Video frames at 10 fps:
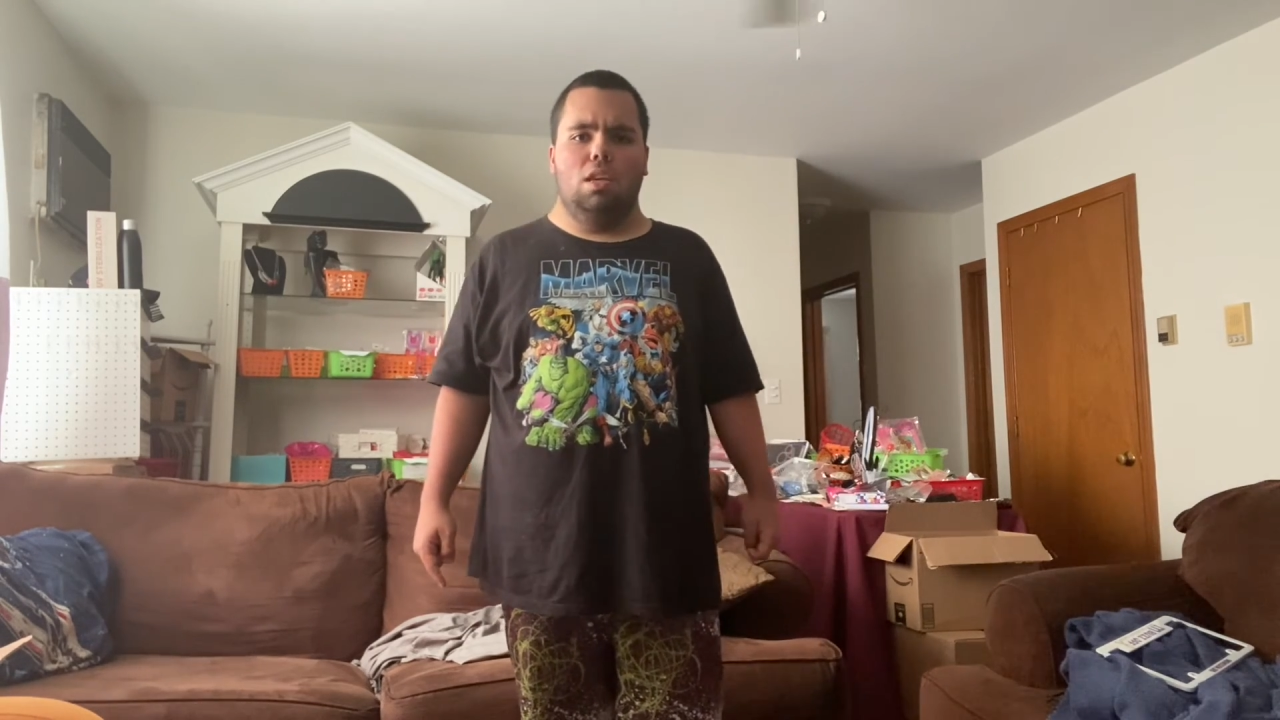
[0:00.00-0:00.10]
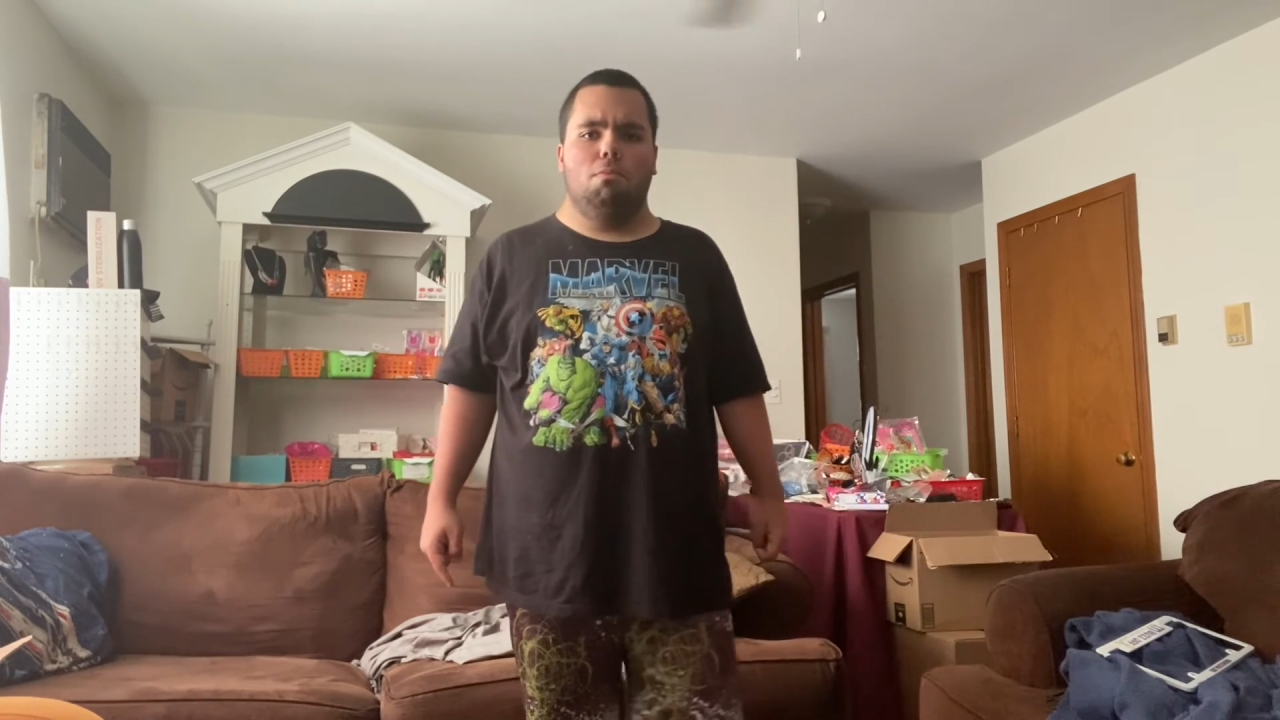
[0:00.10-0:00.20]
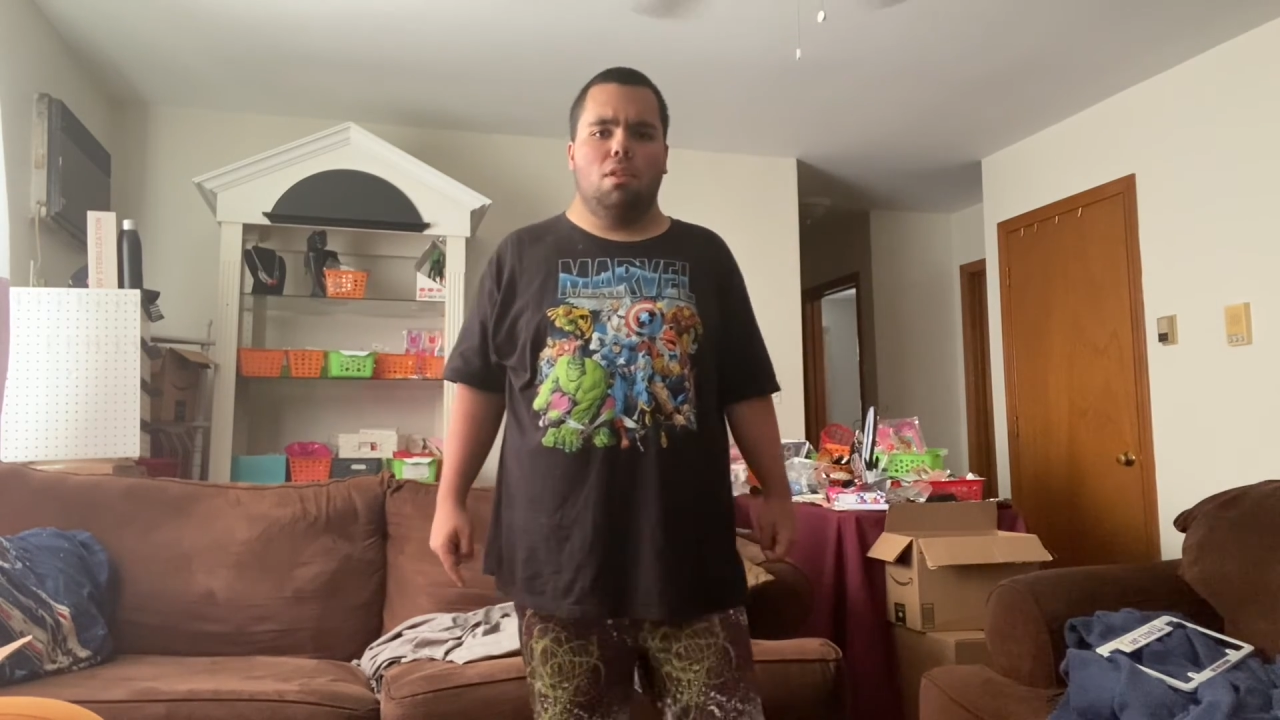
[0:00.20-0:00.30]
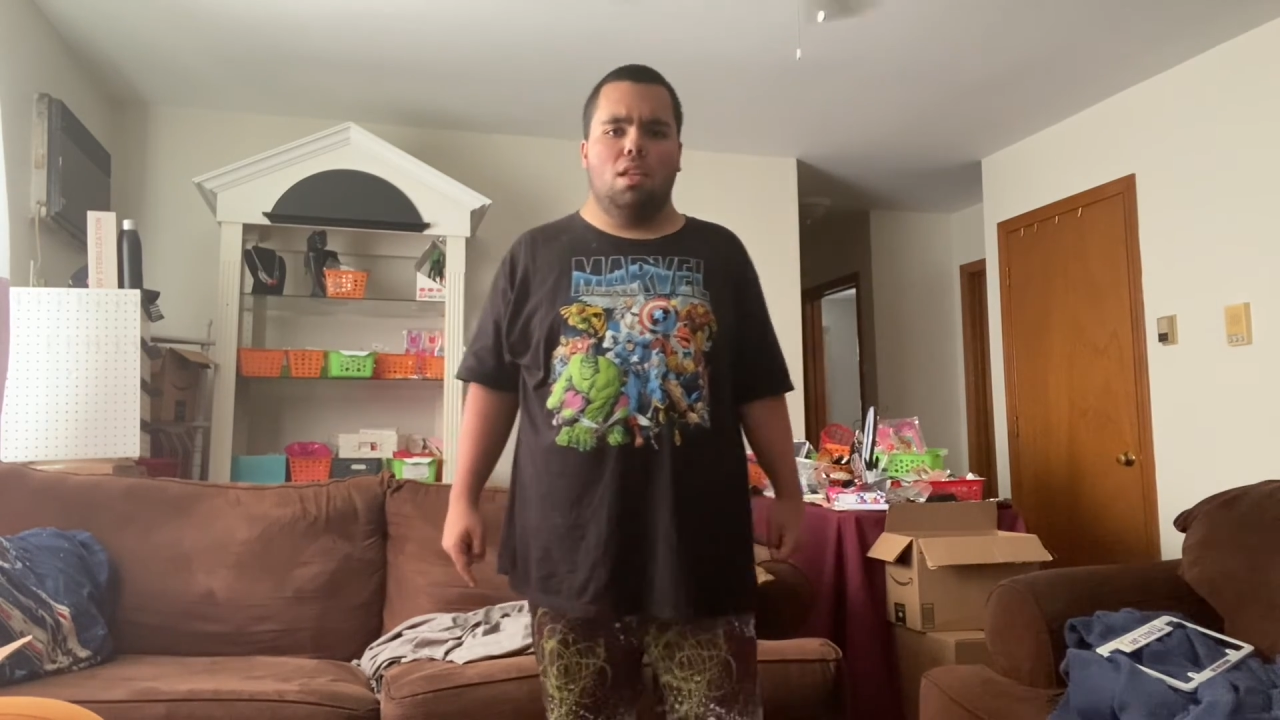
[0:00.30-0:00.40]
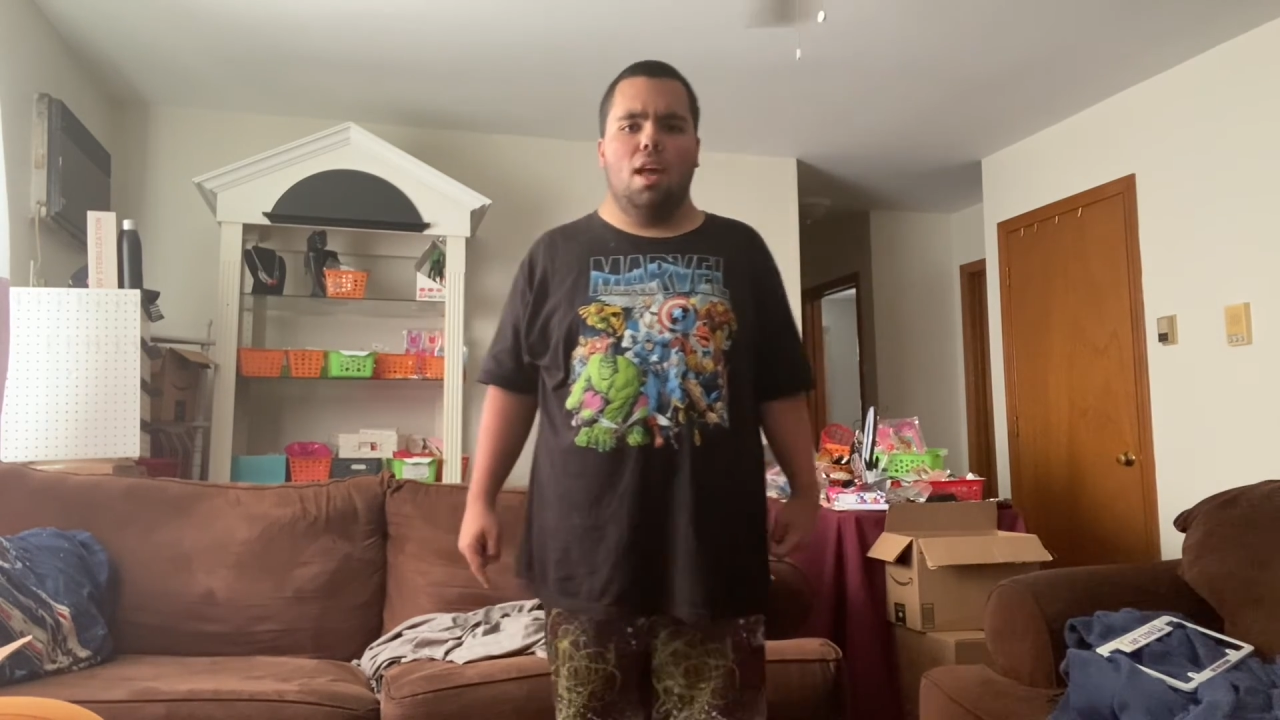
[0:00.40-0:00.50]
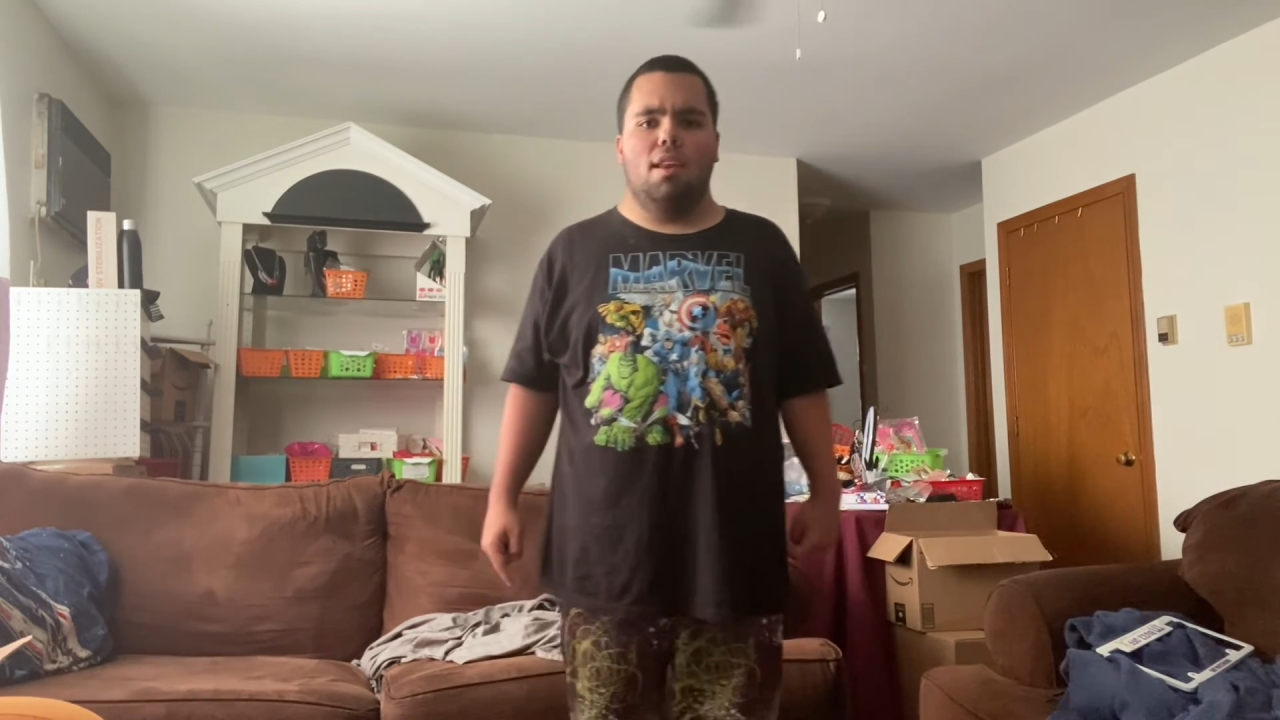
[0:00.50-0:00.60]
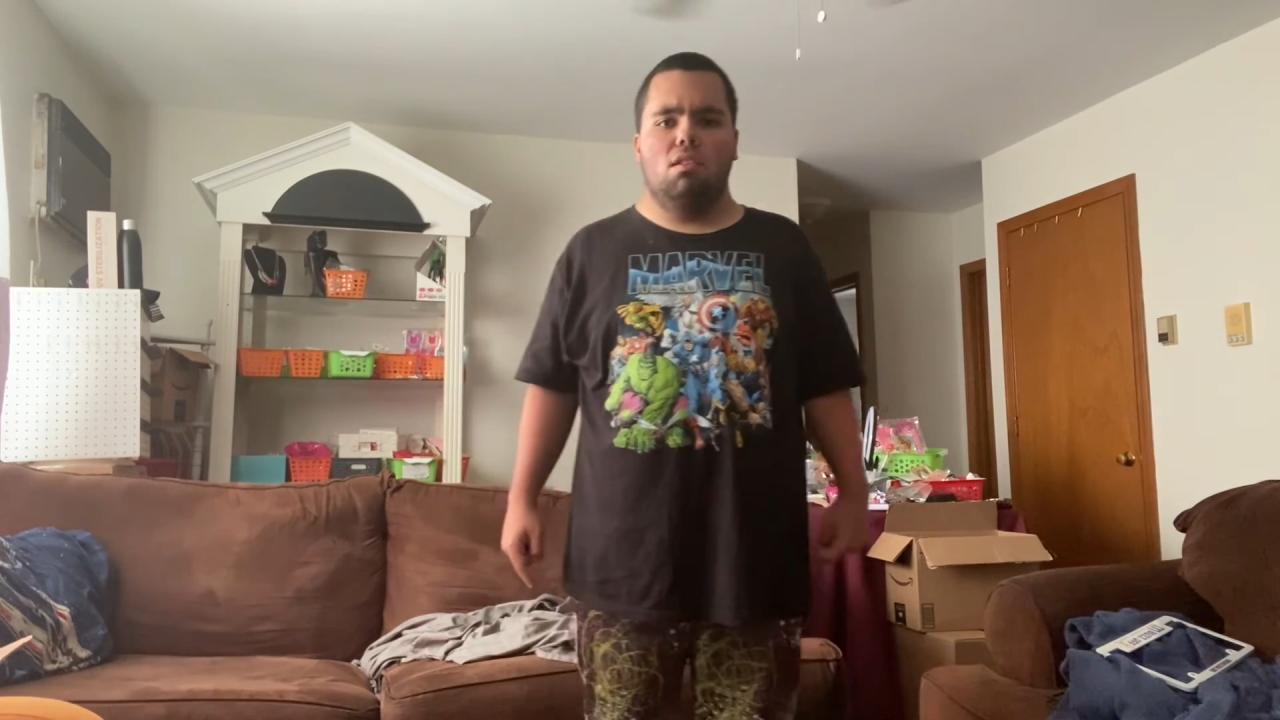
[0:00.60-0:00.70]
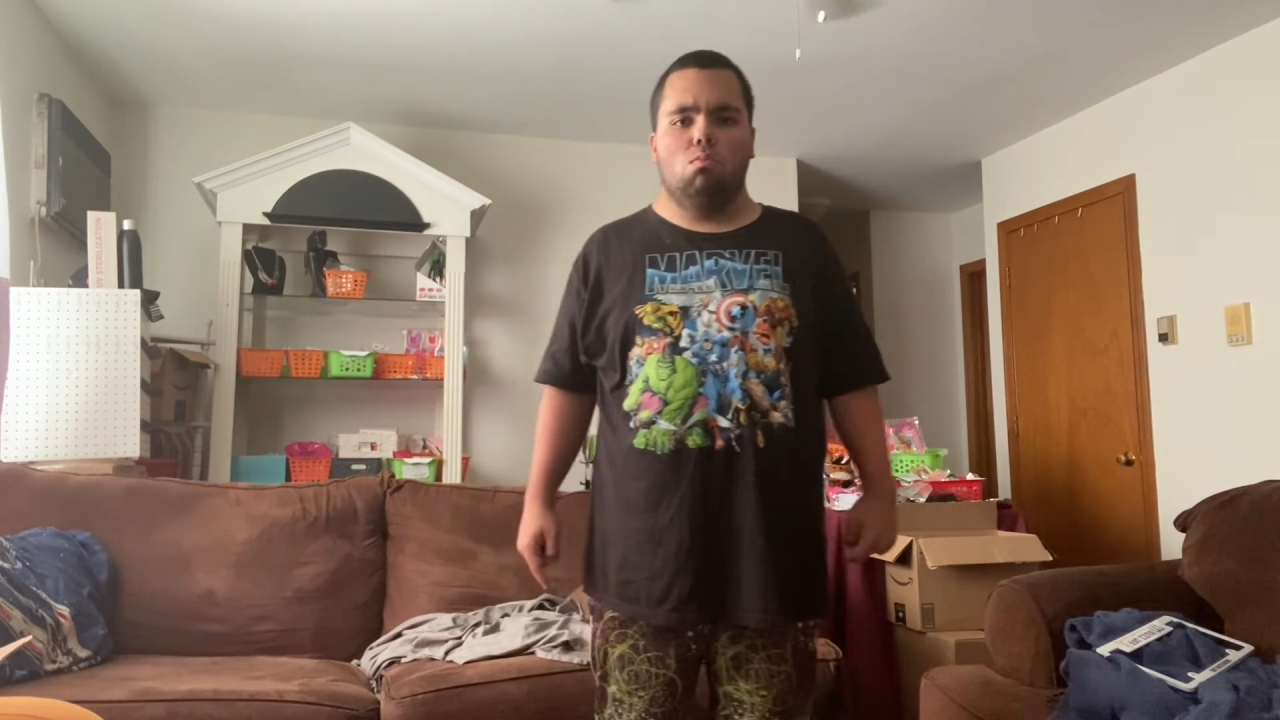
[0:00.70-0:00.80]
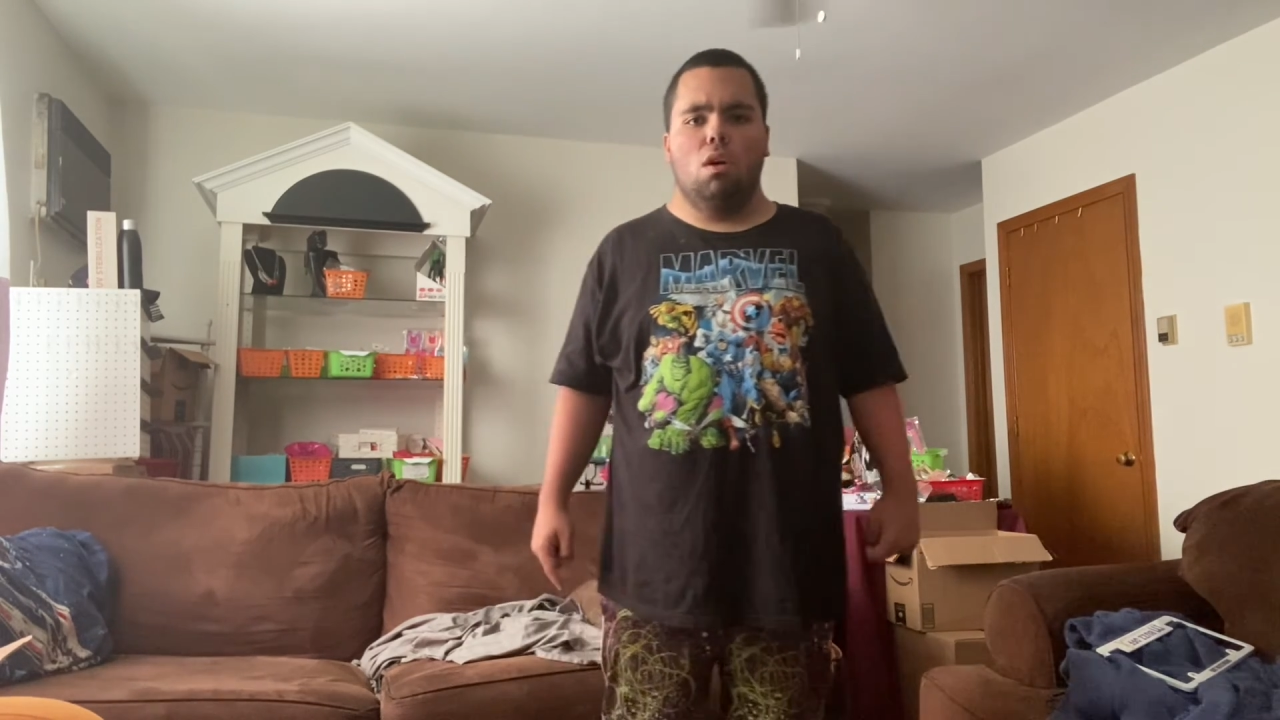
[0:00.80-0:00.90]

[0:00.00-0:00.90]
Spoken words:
Evil Dead is